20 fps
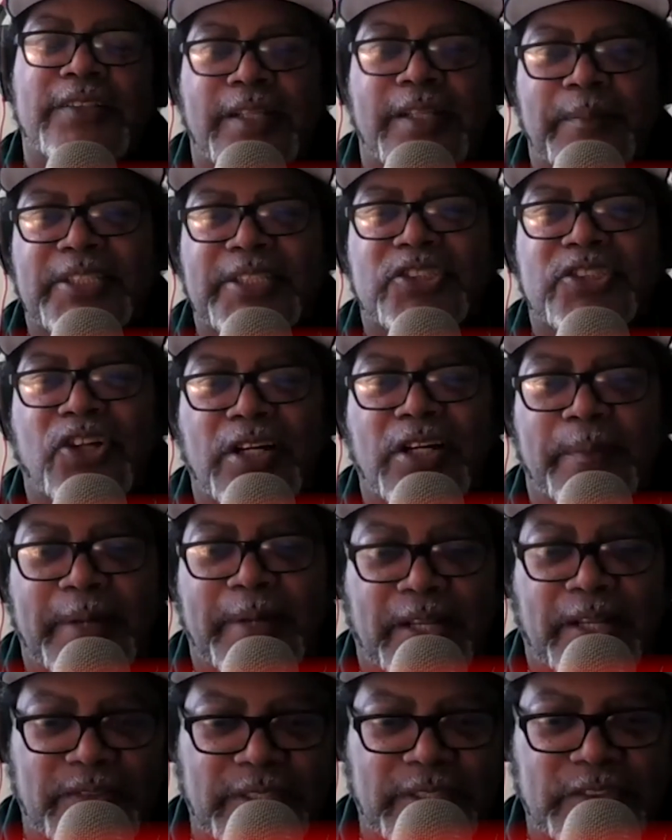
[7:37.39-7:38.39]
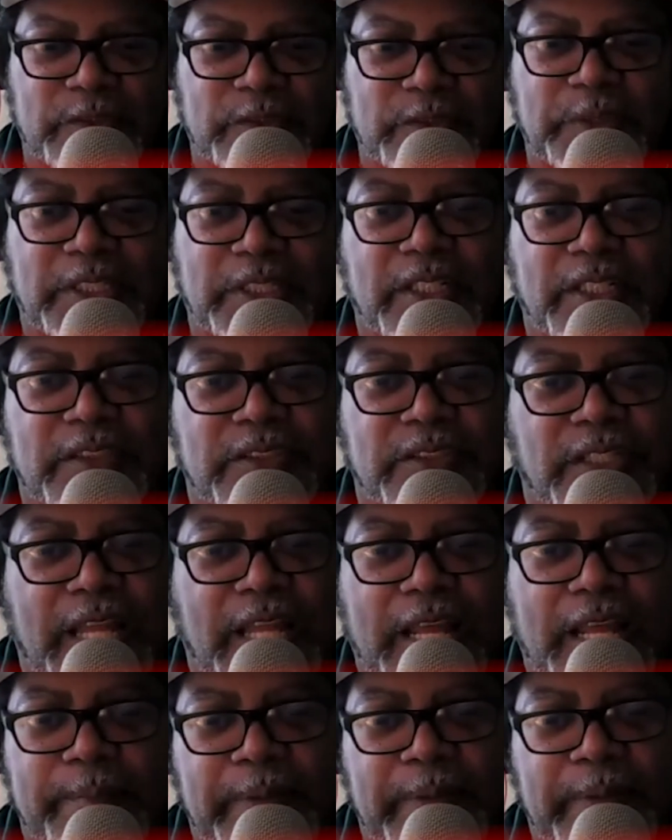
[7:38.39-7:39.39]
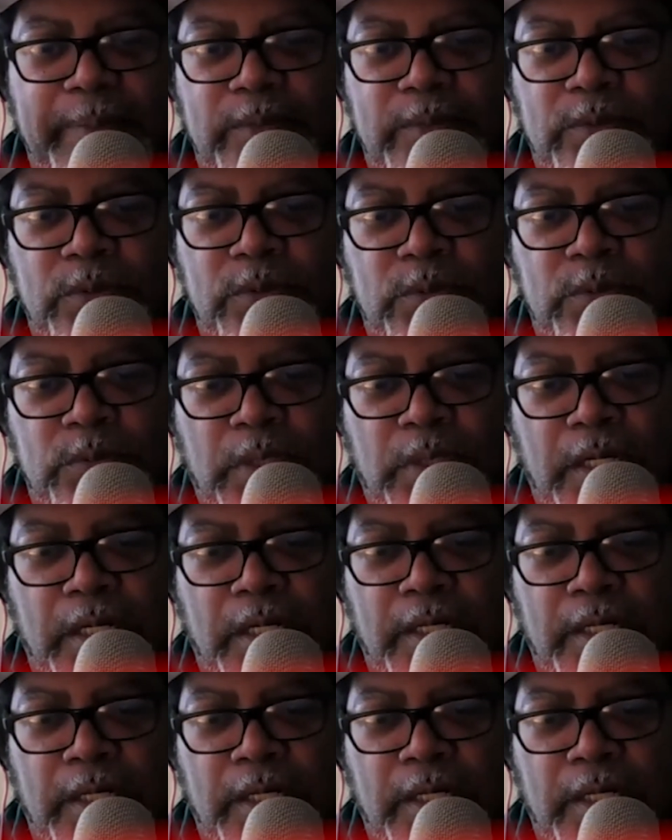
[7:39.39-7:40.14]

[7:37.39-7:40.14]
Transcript: let me talk about this because a lot of people